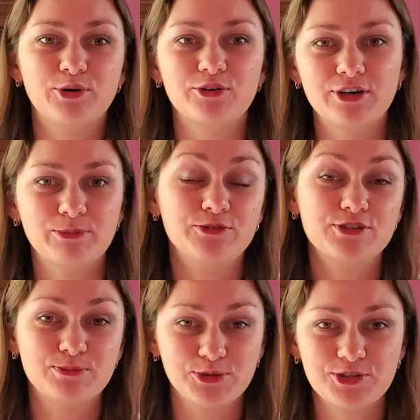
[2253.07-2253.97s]
program of
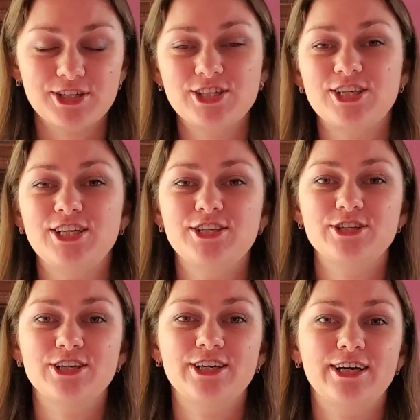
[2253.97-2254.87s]
Smalls
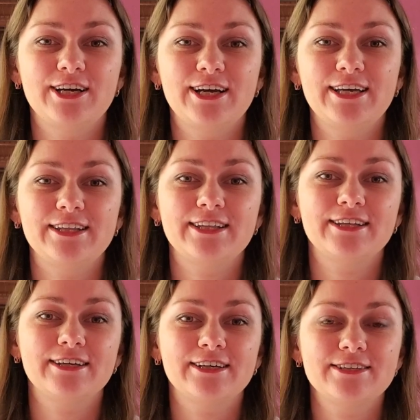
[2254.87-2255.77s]
exchange
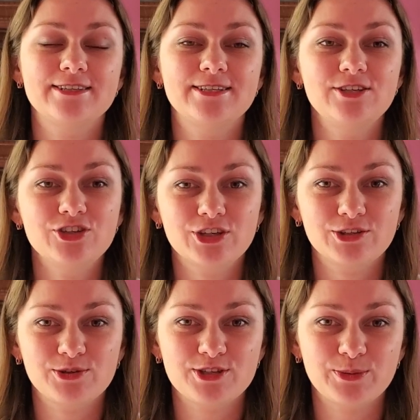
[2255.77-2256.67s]
at Stitch
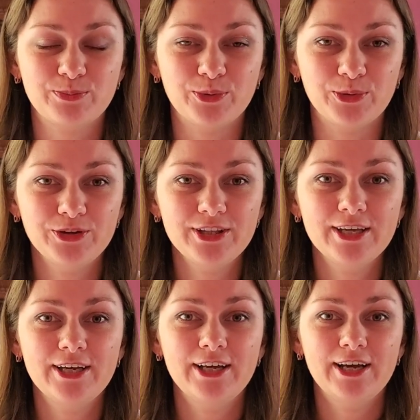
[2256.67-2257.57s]
Across the Pond,
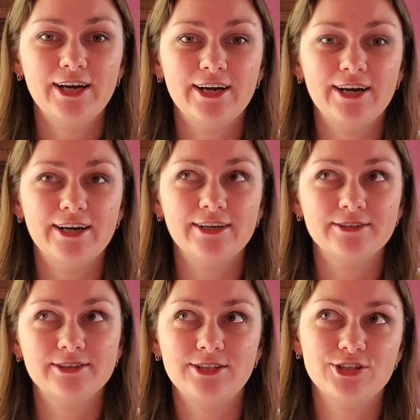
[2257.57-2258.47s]

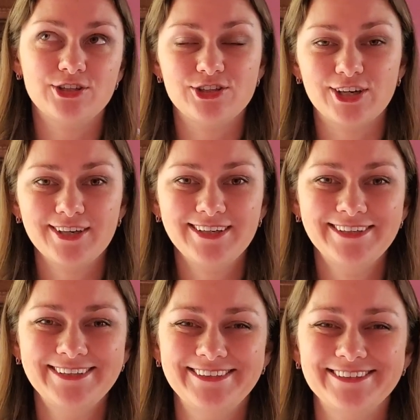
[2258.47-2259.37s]
Stitch and Chart,
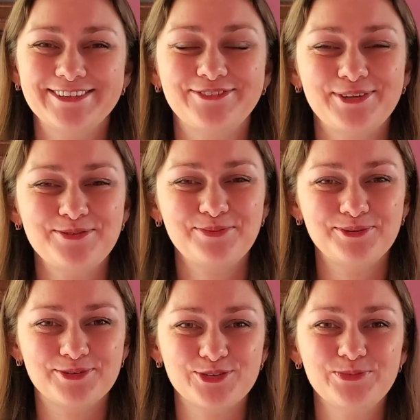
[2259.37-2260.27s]
the
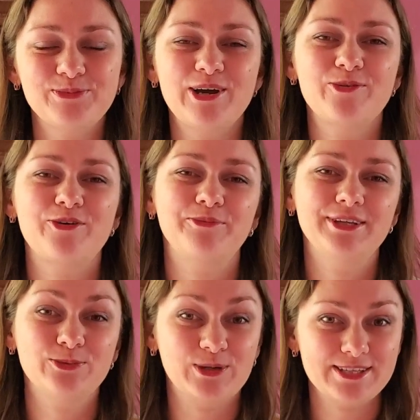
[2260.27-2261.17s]
Facebook group where we
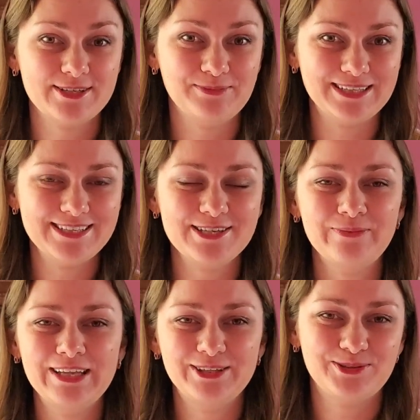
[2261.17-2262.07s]
meet once a month
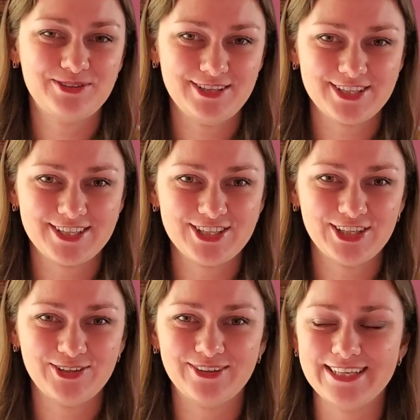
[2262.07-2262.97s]
to stitch and
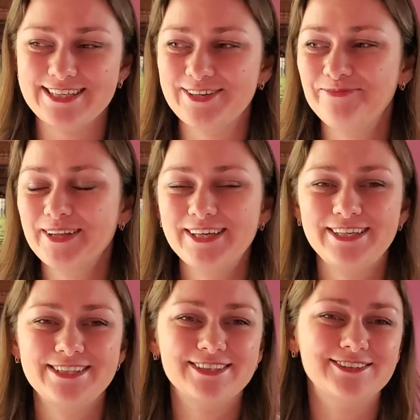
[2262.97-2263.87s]
chart together.
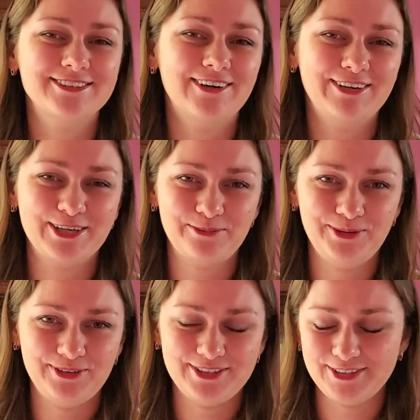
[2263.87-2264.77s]
It's a lovely
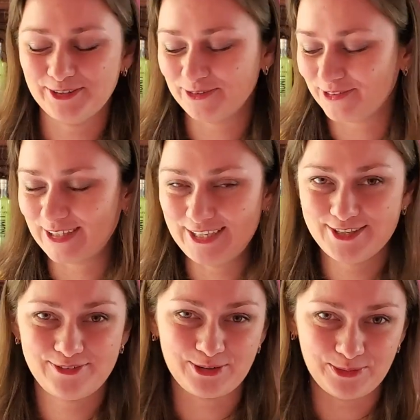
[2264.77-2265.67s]
community of
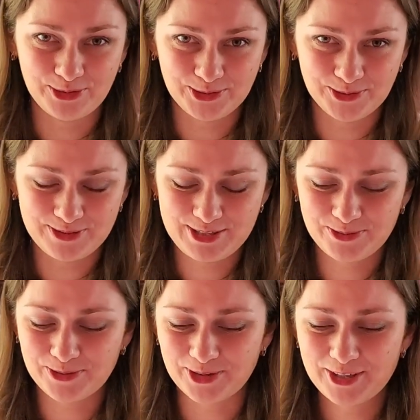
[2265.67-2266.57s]
ladies from all over the
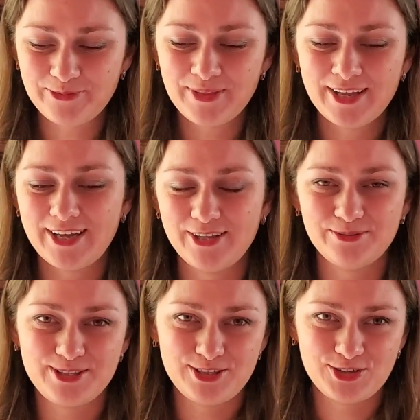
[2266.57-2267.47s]
world, and
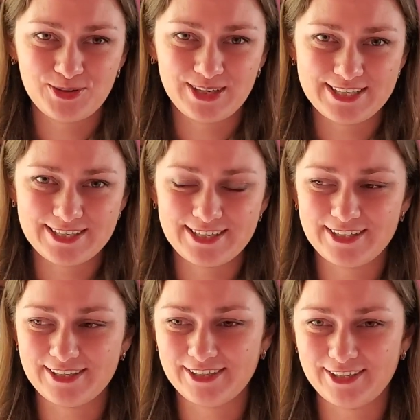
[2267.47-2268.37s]
we stitch
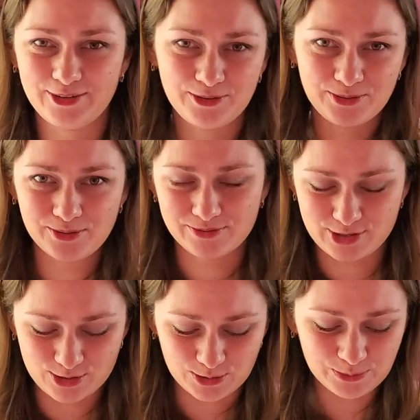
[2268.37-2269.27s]
together
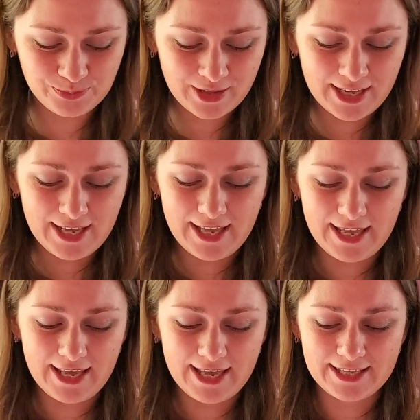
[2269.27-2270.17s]
over Zoom.
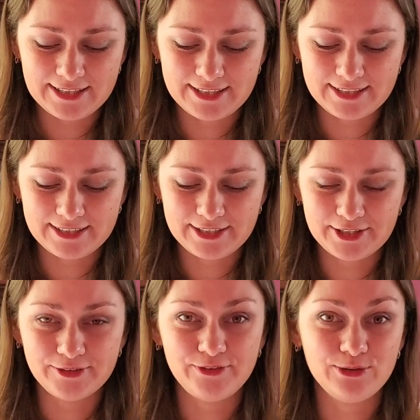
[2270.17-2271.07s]
And
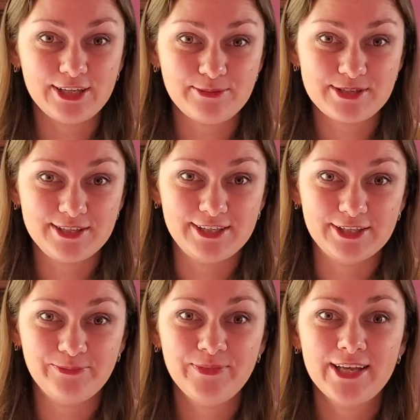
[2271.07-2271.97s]
a few times a
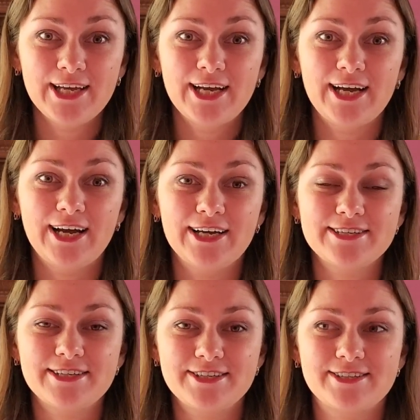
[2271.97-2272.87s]
year,
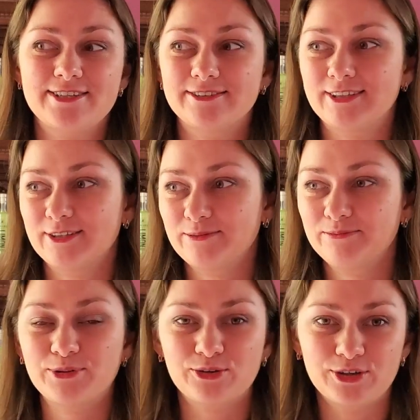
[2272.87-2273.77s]
there is this like
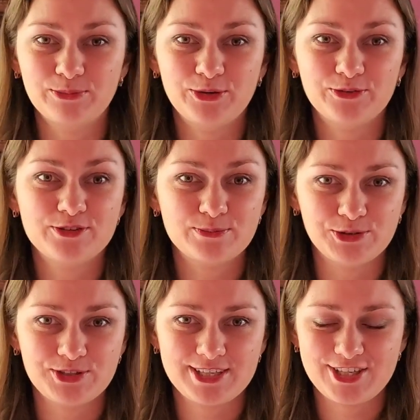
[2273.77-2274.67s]
program of
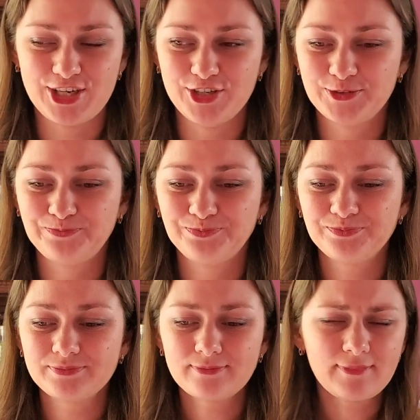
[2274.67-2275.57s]
Smalls exchange.
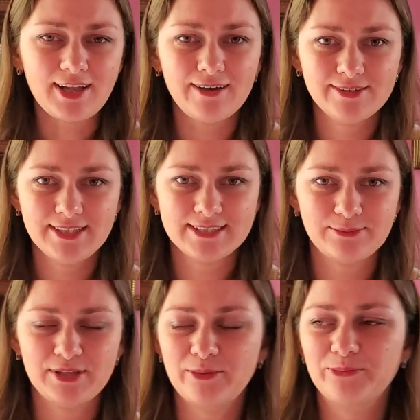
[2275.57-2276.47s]
I will link
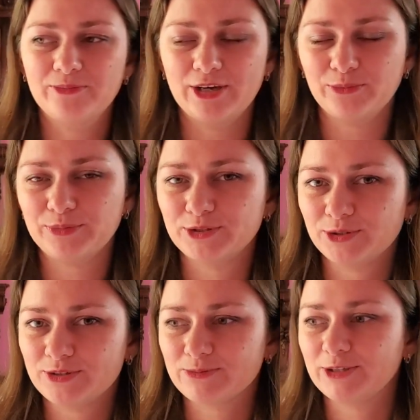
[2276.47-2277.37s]
them down
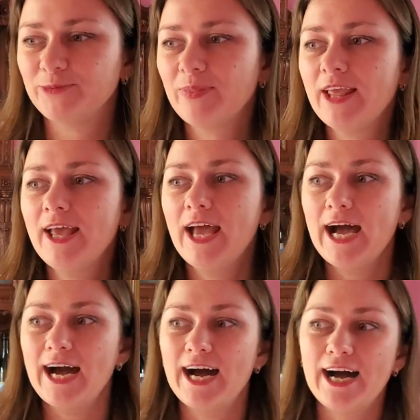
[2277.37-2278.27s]
below as well.
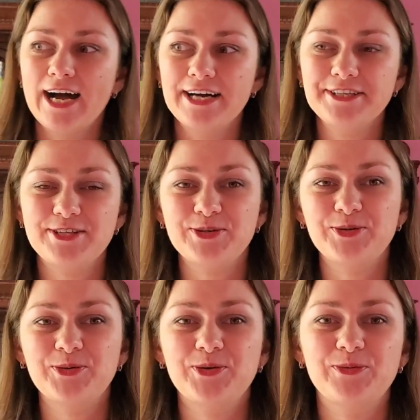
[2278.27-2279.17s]

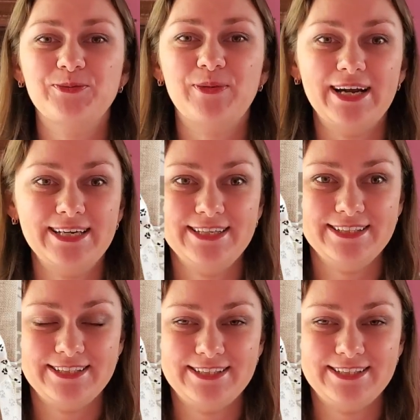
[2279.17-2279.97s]
So my